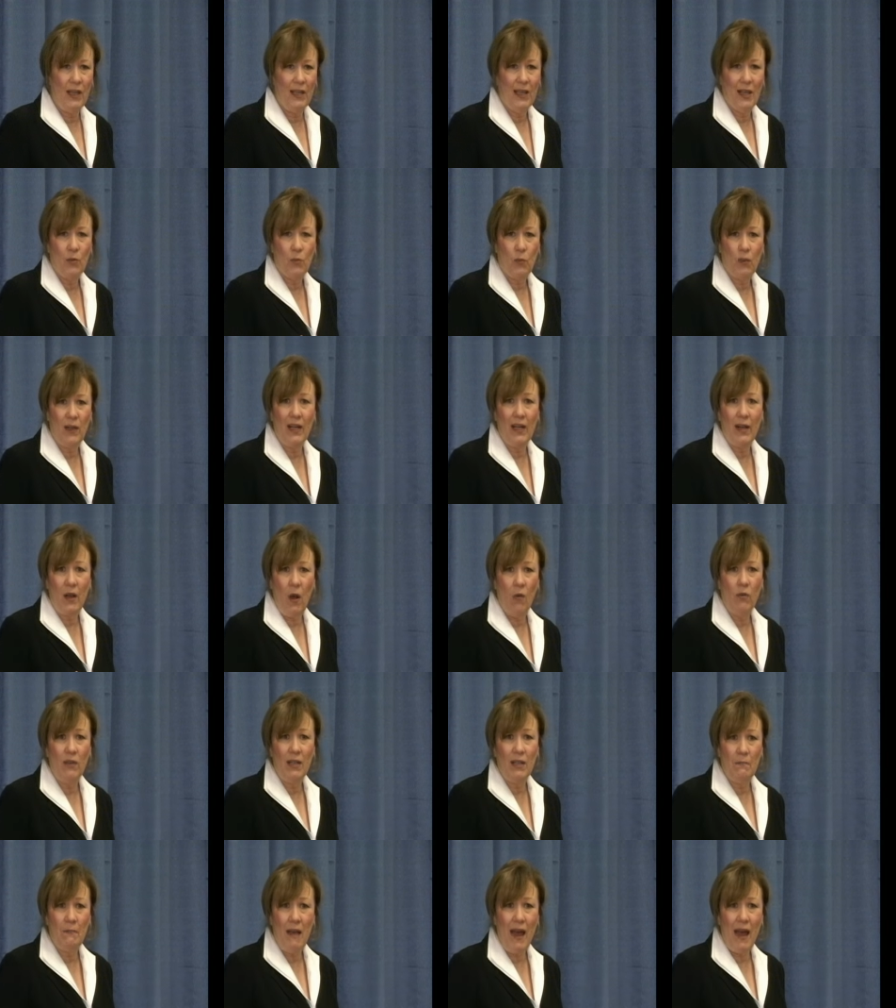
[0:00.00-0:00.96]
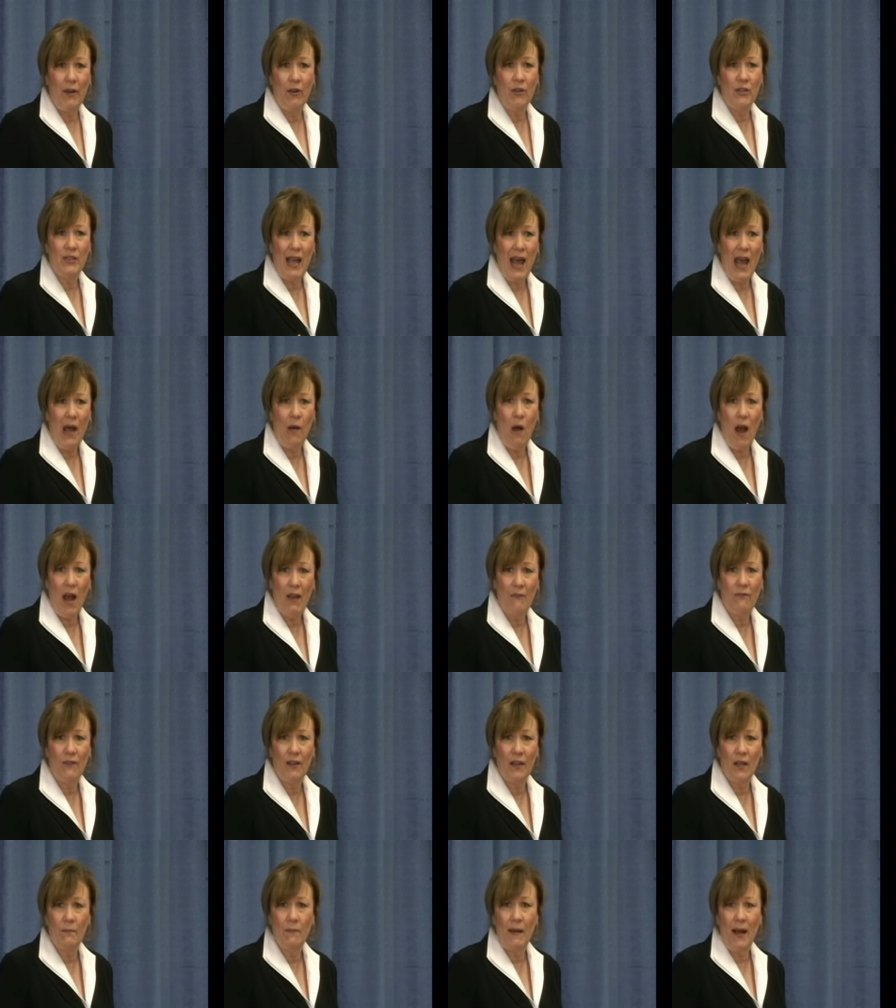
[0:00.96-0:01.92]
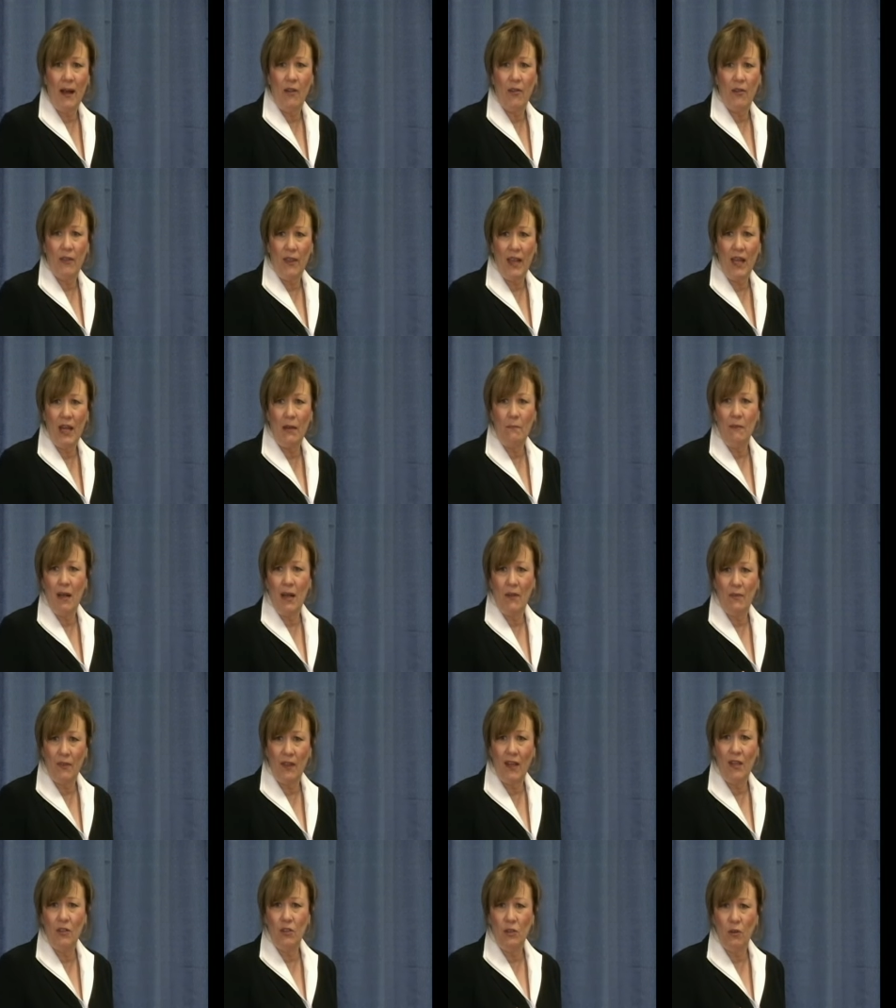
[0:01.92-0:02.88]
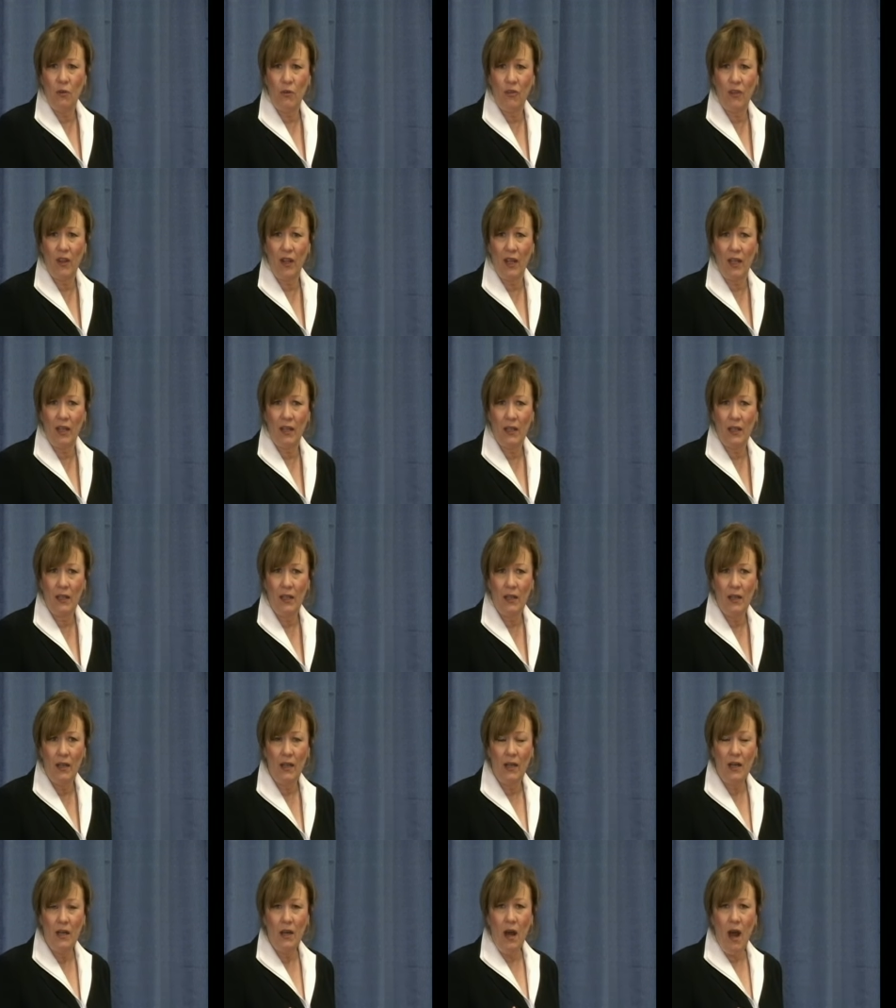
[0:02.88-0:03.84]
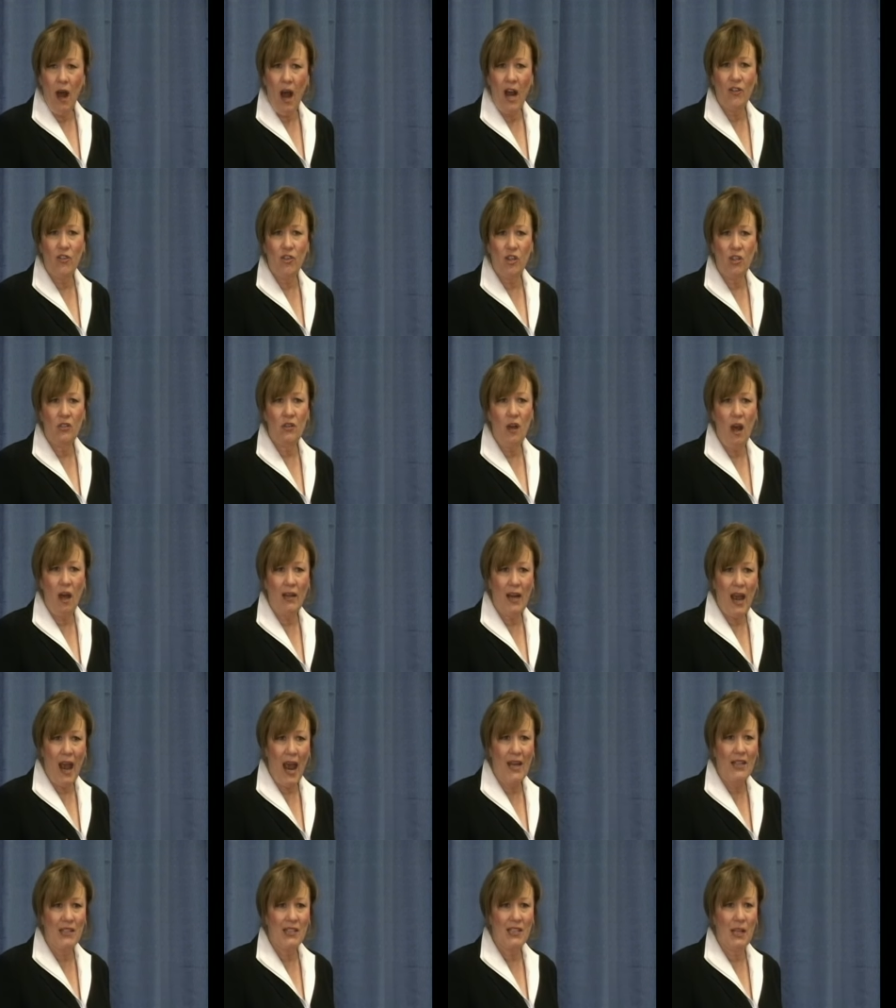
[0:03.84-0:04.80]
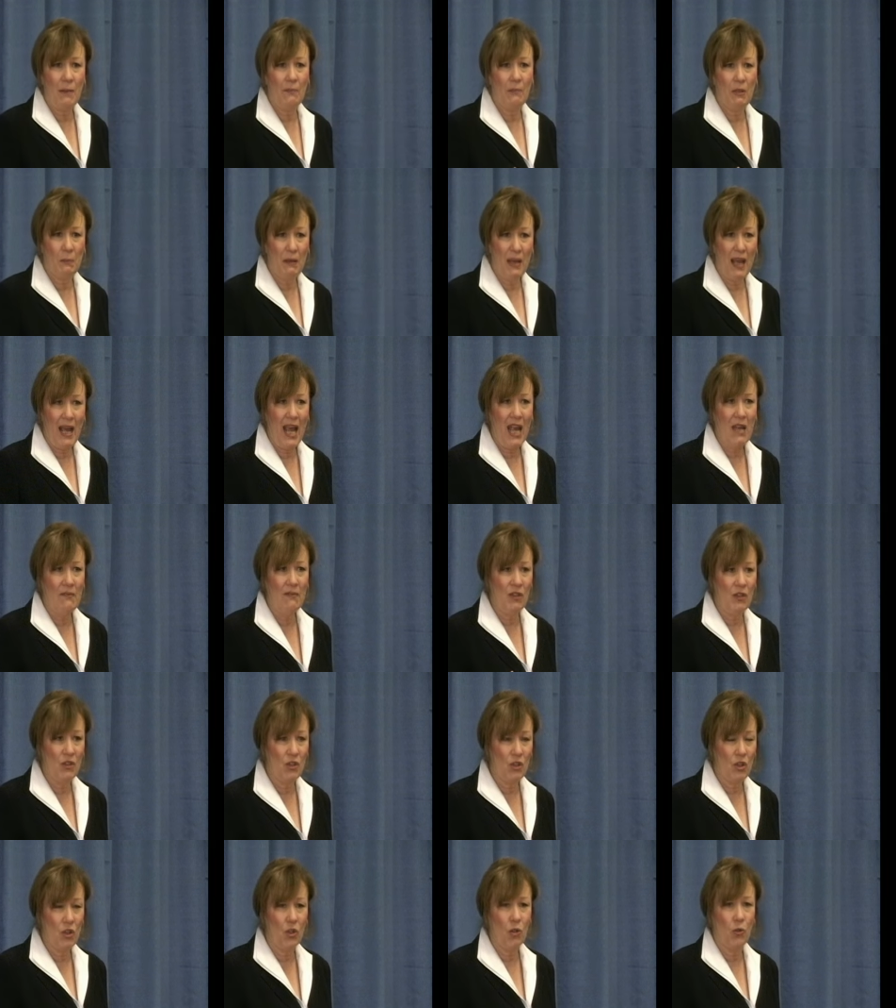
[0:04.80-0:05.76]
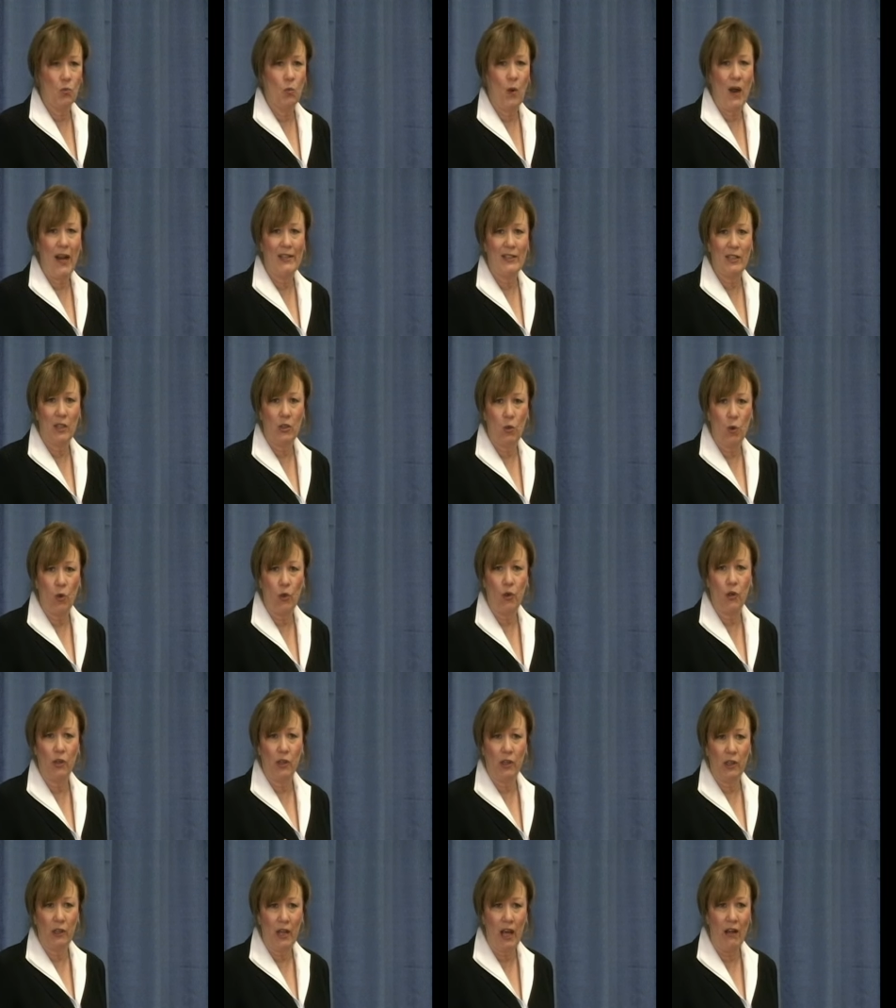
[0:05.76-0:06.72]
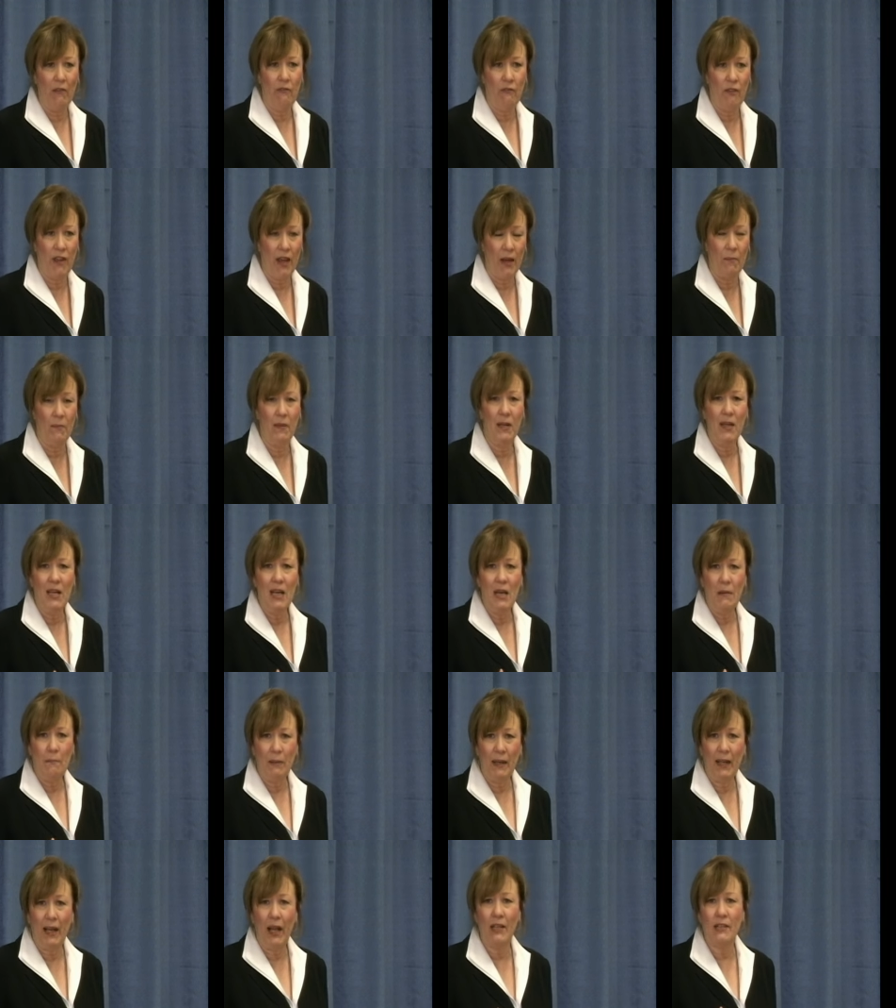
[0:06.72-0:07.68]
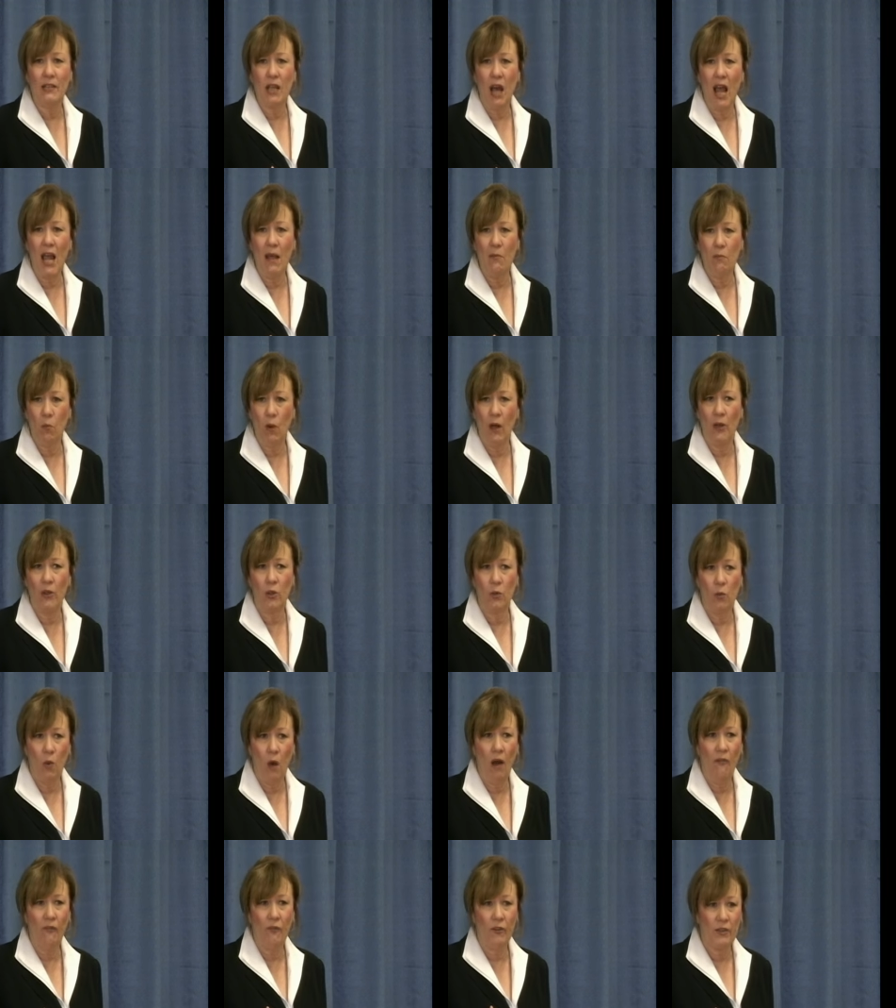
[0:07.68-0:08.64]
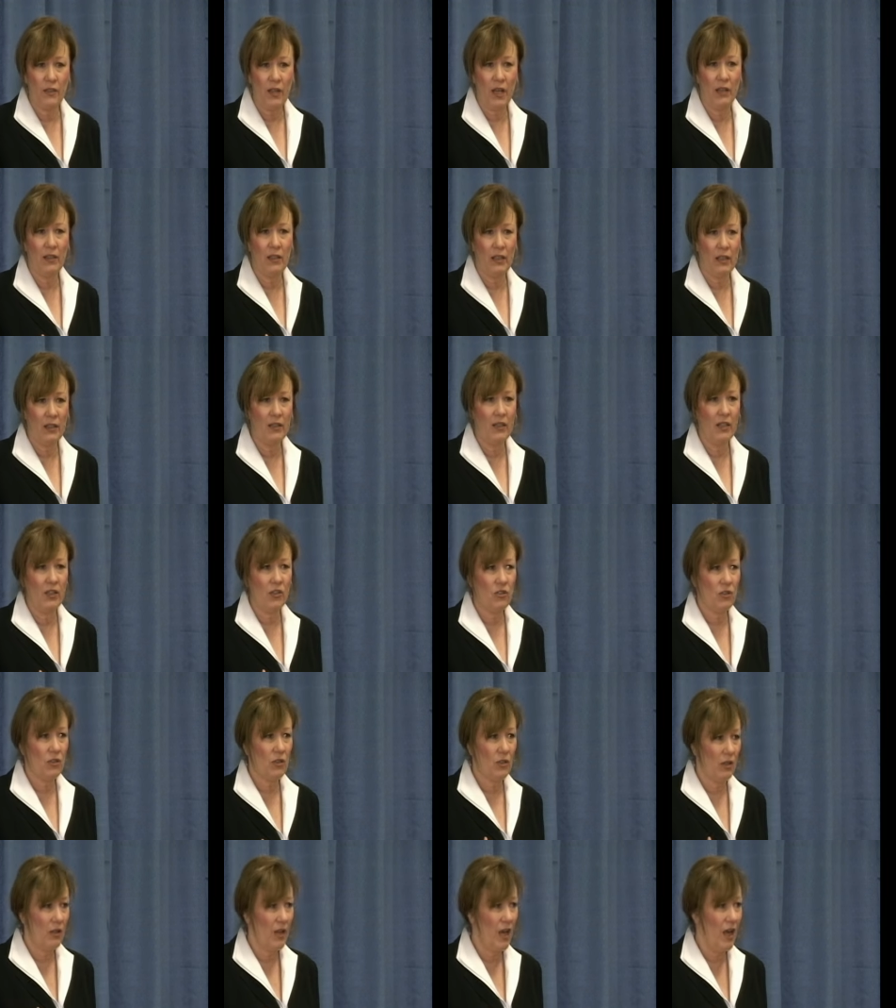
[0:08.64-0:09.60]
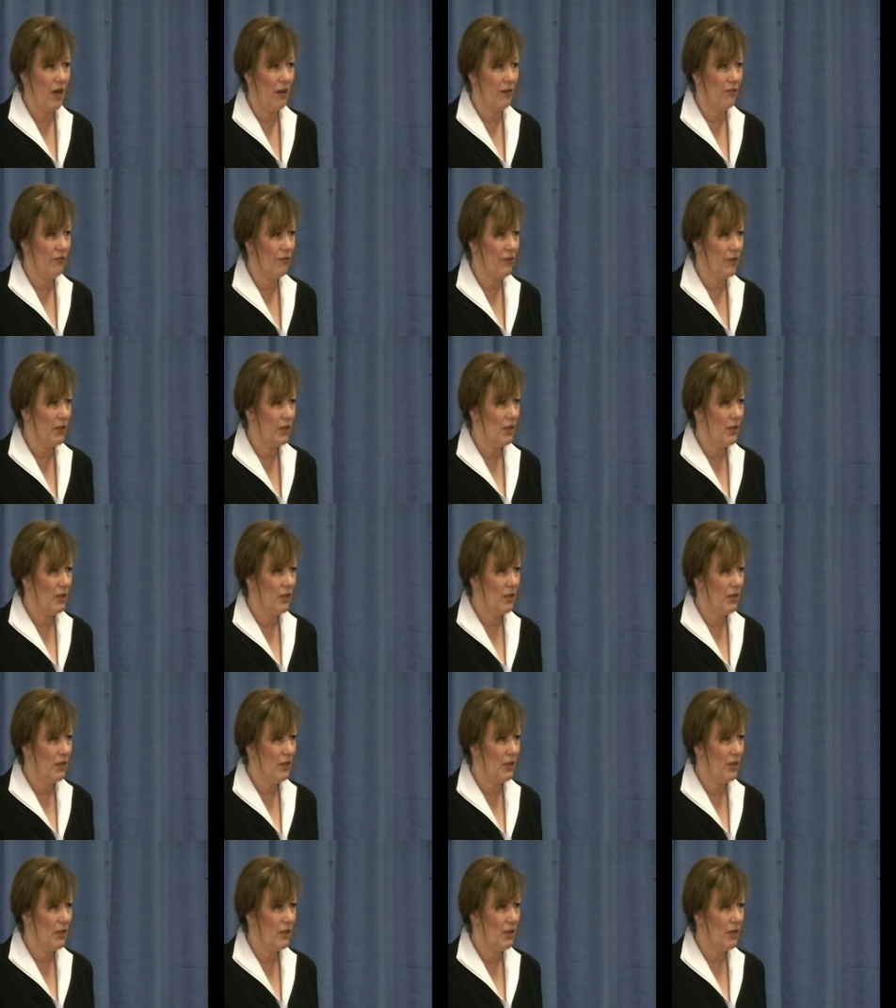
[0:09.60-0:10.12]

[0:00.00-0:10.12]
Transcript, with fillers: It really only matters how I feel about them. And then you think, I should not ask them to behave in certain ways in order to love them, because I am one who offers unconditional love.